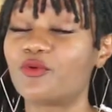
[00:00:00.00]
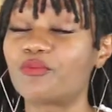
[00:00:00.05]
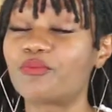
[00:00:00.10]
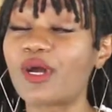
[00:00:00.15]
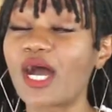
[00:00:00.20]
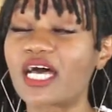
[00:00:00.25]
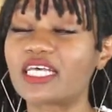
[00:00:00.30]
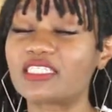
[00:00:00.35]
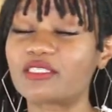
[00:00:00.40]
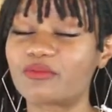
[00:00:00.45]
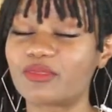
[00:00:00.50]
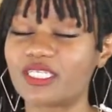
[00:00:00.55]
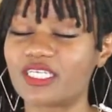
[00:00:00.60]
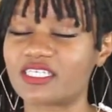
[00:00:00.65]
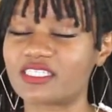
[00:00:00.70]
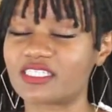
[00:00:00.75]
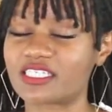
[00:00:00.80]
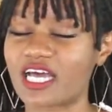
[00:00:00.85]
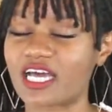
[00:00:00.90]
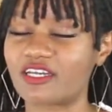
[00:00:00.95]
Possibly
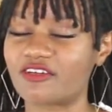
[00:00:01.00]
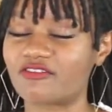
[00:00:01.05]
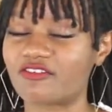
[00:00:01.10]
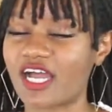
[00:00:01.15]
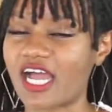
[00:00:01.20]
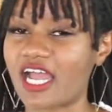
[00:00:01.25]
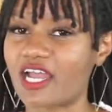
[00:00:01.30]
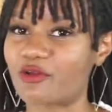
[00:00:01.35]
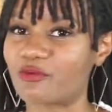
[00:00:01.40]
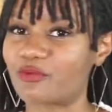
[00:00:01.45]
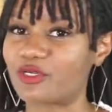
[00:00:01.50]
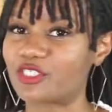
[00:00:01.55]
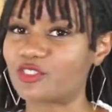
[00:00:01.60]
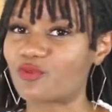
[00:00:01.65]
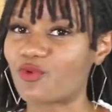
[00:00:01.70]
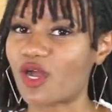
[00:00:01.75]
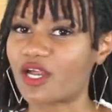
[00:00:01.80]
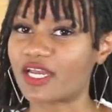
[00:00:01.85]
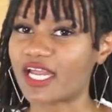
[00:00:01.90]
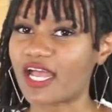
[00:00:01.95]
a sign of iron rich
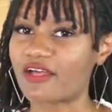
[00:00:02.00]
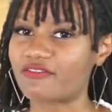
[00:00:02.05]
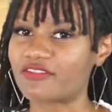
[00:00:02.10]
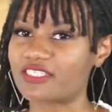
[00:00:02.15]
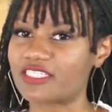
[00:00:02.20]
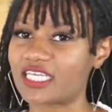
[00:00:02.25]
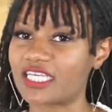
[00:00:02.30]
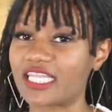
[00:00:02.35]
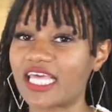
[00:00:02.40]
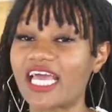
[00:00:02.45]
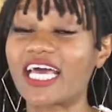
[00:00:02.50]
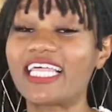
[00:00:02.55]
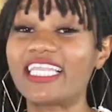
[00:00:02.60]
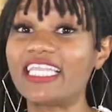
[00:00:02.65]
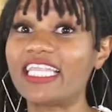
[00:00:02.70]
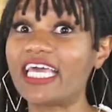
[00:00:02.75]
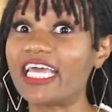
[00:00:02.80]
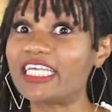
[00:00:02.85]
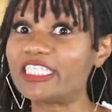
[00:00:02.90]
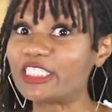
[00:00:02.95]
water, I have to say that,
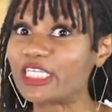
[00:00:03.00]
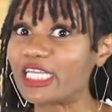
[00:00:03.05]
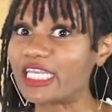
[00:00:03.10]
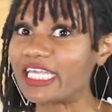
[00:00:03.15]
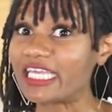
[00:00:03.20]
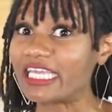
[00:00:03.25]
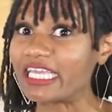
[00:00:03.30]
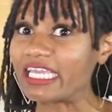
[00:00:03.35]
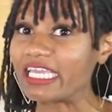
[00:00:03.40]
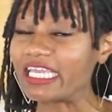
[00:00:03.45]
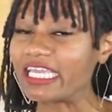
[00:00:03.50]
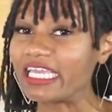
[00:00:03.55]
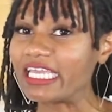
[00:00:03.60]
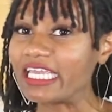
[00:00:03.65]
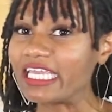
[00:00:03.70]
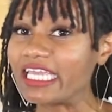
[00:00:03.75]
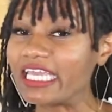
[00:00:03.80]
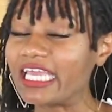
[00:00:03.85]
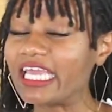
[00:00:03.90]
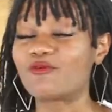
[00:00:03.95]
allegedly.
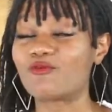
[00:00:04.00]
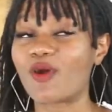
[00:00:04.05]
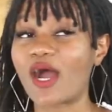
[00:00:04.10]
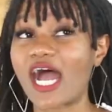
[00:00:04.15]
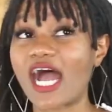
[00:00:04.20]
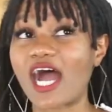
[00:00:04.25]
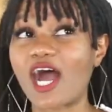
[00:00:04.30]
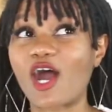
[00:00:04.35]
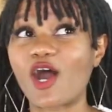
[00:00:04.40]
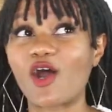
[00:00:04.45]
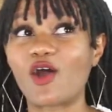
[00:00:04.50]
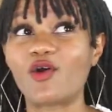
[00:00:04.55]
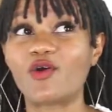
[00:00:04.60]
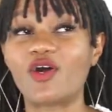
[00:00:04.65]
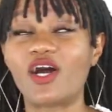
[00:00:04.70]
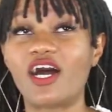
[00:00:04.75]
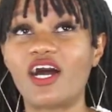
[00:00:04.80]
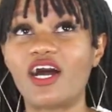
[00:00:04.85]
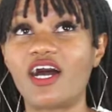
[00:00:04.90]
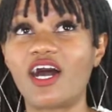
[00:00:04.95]

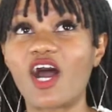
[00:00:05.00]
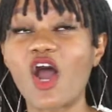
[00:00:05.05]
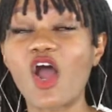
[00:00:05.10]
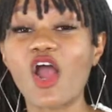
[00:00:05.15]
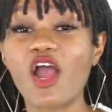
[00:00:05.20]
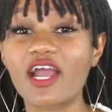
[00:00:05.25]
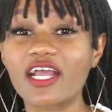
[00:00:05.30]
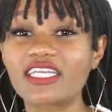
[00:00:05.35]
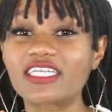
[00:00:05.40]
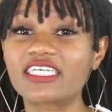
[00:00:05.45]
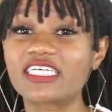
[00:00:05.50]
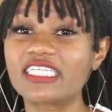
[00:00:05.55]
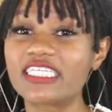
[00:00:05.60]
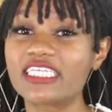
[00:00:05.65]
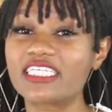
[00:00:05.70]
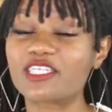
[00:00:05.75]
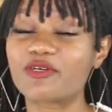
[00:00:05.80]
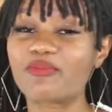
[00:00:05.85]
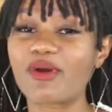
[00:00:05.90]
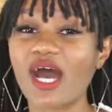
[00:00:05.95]
While hard to
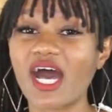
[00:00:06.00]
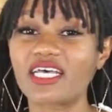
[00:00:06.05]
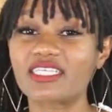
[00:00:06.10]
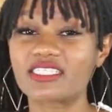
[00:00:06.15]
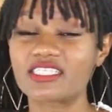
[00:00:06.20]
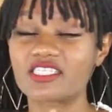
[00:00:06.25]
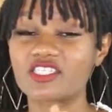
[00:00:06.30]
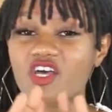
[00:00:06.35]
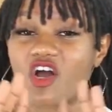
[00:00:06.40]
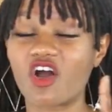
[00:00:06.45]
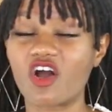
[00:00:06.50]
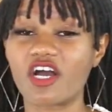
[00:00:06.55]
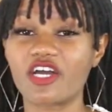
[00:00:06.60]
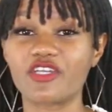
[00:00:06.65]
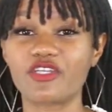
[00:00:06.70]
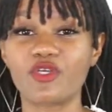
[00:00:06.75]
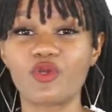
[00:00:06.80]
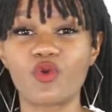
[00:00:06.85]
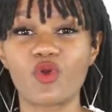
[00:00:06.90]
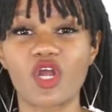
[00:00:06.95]
clean deposits
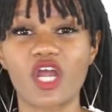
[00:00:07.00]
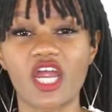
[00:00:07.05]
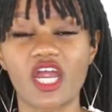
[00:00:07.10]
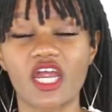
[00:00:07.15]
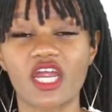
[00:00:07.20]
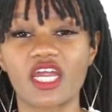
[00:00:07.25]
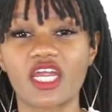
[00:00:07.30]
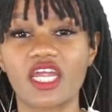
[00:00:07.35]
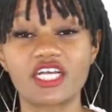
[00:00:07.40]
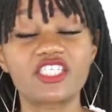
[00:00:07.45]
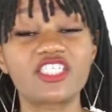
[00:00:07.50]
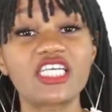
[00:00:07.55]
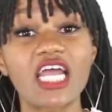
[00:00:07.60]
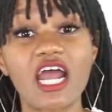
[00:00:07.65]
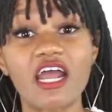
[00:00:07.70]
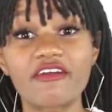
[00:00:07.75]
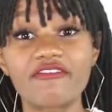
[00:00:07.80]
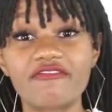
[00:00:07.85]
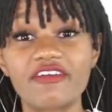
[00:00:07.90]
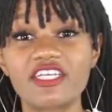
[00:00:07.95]
on your
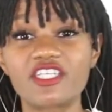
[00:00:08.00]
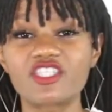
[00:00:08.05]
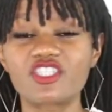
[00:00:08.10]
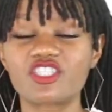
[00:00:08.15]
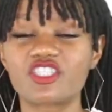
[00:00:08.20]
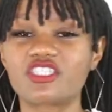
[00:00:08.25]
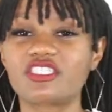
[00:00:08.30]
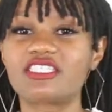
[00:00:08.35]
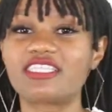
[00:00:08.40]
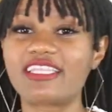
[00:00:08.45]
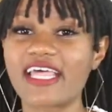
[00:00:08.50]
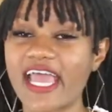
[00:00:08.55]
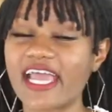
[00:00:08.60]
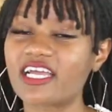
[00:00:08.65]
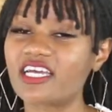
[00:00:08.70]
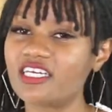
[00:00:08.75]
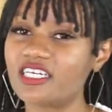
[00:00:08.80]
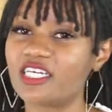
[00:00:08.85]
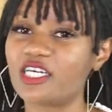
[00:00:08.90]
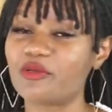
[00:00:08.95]
shower fixtures,
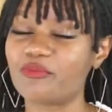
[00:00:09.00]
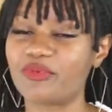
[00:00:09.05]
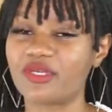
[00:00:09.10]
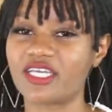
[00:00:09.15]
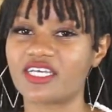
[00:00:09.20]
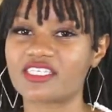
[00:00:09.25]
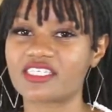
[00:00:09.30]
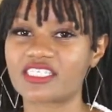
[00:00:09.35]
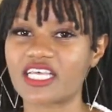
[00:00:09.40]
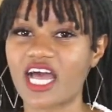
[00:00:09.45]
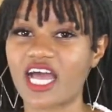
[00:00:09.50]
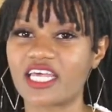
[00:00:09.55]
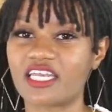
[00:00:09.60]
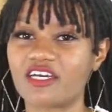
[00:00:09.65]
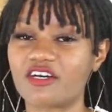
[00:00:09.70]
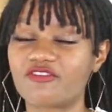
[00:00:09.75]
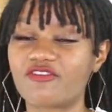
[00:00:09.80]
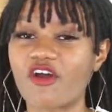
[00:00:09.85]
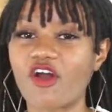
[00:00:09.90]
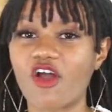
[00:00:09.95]
that could be a sign
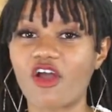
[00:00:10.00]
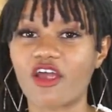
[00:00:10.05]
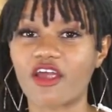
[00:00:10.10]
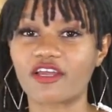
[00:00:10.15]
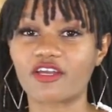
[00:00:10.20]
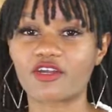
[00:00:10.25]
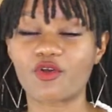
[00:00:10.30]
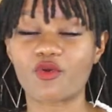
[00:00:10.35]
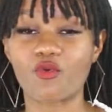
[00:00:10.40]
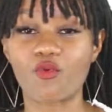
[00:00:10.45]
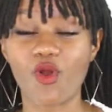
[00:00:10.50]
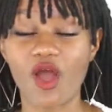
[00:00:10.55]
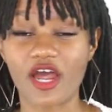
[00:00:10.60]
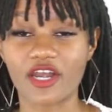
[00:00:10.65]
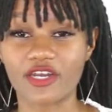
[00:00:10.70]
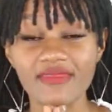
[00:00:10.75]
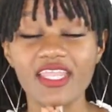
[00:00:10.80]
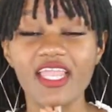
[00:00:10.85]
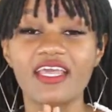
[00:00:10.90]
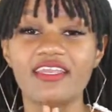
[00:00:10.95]
of hard
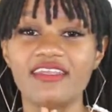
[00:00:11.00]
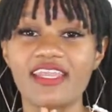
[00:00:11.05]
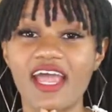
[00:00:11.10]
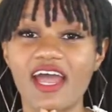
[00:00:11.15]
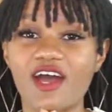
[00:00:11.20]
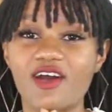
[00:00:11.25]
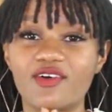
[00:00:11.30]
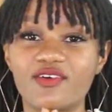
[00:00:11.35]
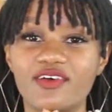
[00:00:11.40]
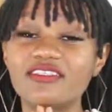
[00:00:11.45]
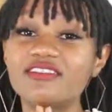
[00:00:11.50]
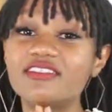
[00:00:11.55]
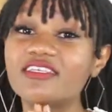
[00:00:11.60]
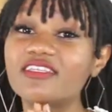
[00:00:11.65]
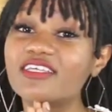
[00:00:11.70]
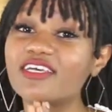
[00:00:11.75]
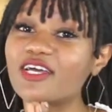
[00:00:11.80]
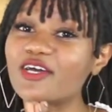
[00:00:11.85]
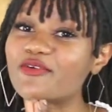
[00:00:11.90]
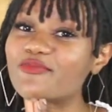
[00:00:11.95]
water. Now, to
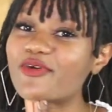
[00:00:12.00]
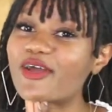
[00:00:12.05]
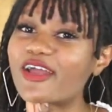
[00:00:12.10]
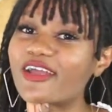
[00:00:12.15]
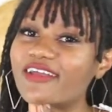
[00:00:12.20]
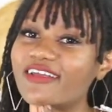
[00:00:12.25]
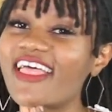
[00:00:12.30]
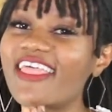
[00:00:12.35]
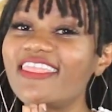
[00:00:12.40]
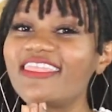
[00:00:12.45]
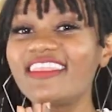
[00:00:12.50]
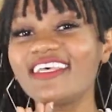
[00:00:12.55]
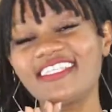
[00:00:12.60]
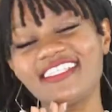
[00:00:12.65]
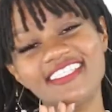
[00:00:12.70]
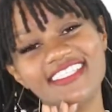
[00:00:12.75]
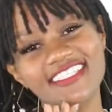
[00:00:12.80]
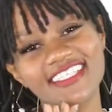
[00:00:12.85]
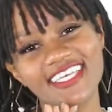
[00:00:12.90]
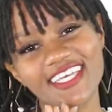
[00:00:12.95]
the good part,
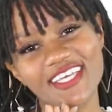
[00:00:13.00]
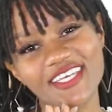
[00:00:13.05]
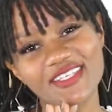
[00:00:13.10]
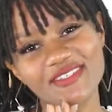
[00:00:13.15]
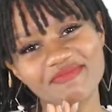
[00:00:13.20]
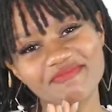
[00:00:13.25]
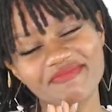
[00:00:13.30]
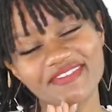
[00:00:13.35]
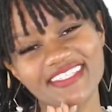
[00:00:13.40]
the tips.